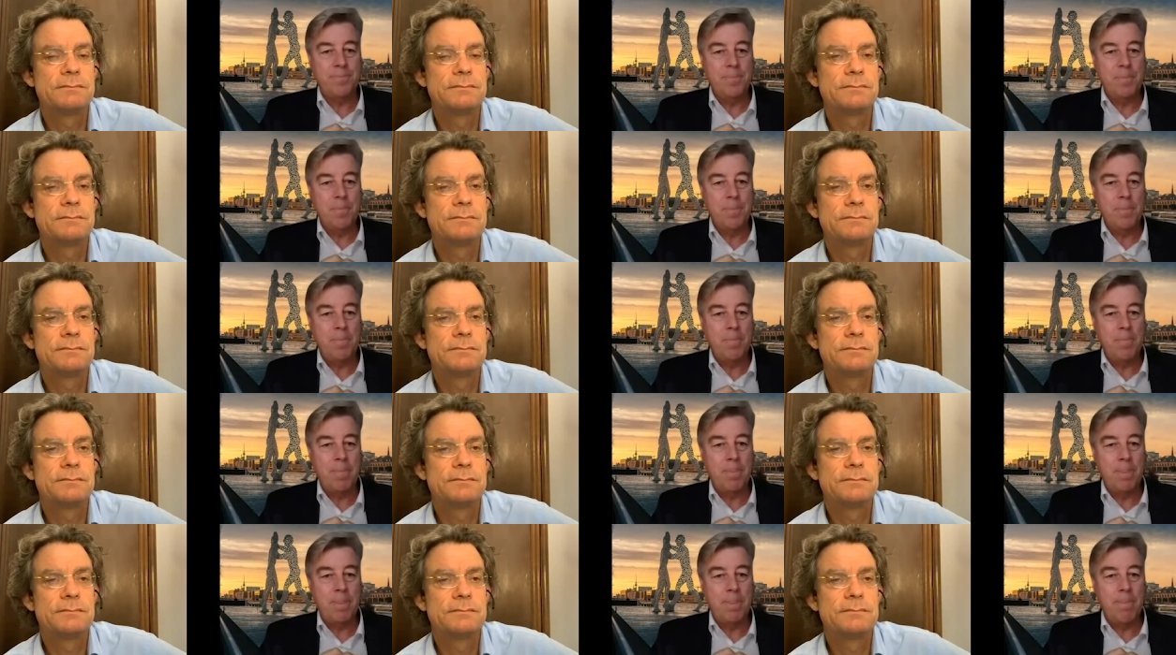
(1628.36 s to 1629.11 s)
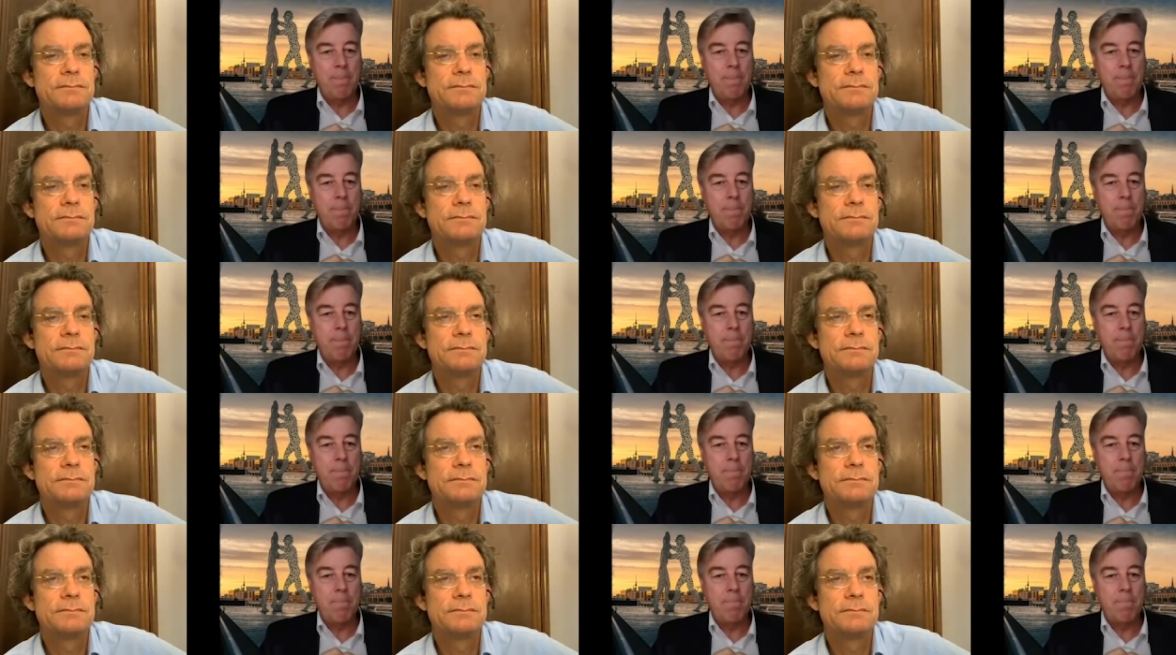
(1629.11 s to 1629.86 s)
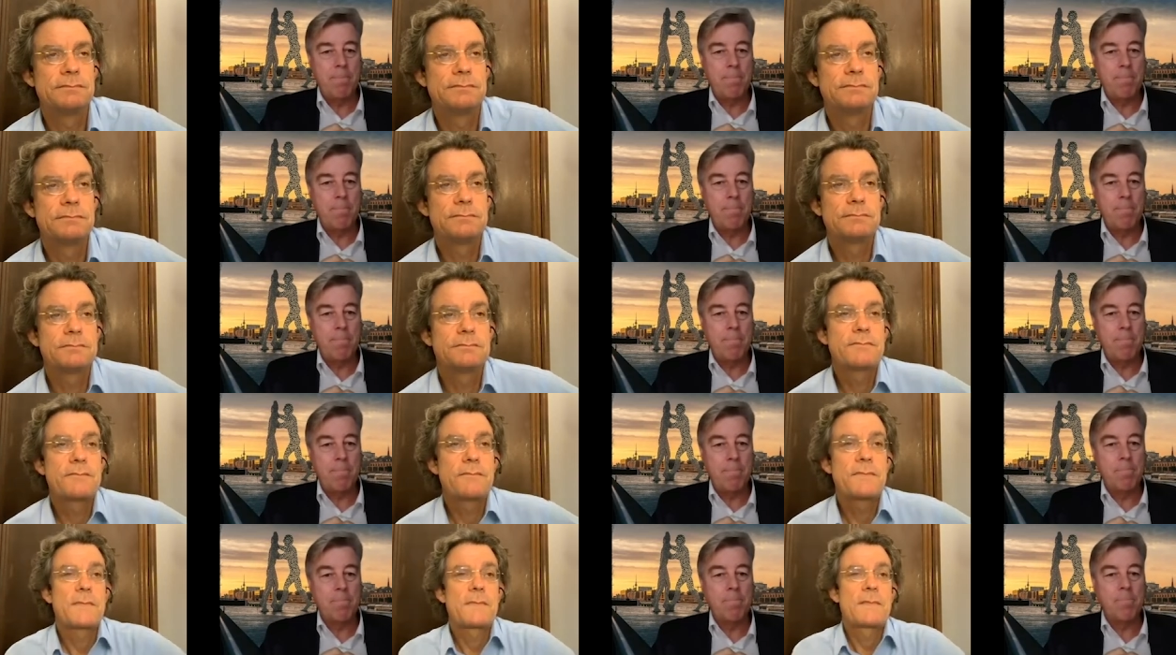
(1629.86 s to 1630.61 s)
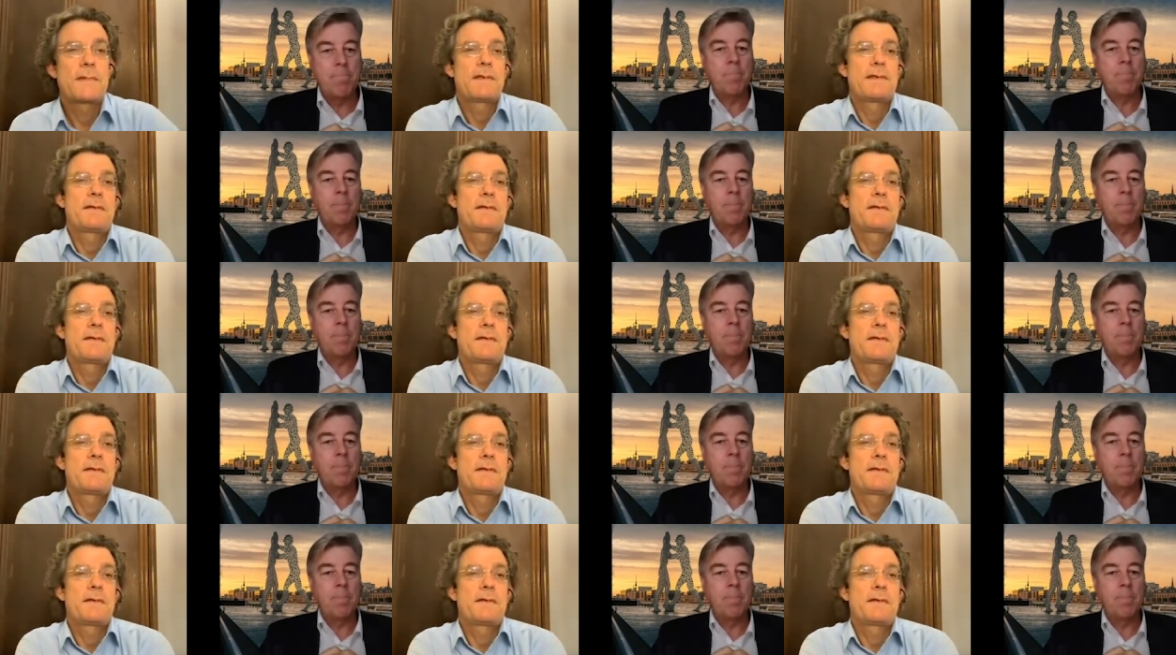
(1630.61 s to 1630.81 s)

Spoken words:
[no speech]